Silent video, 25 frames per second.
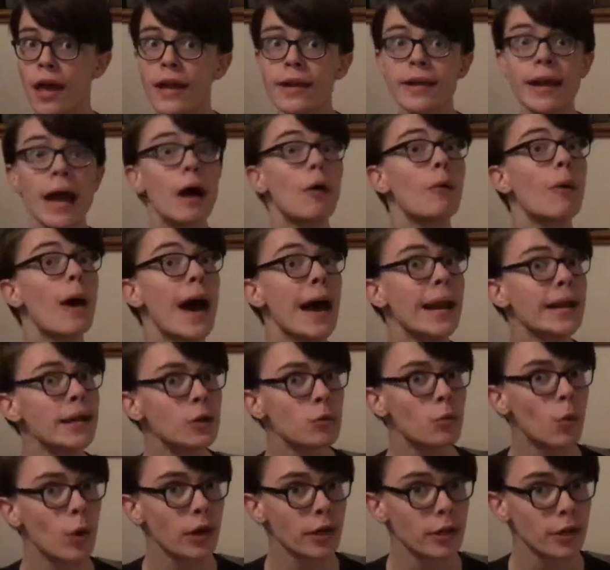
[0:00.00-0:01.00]
Now
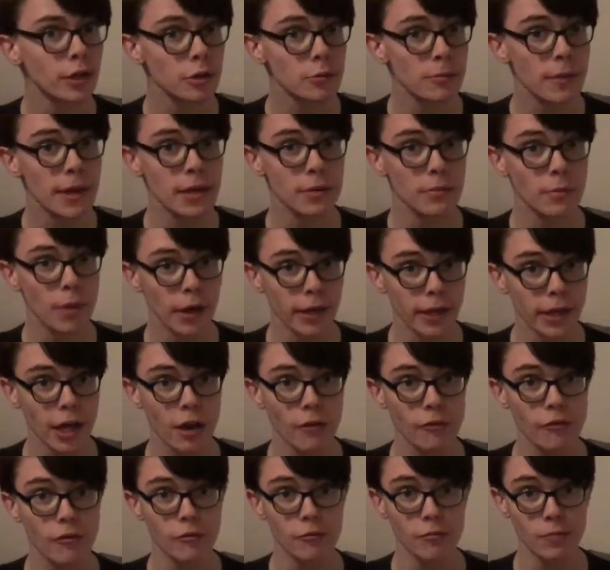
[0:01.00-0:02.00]
anyone could make money
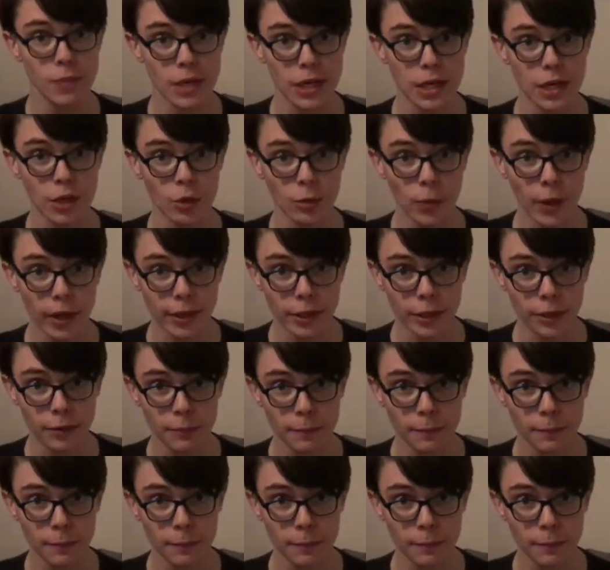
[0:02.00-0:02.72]
off of being a writer.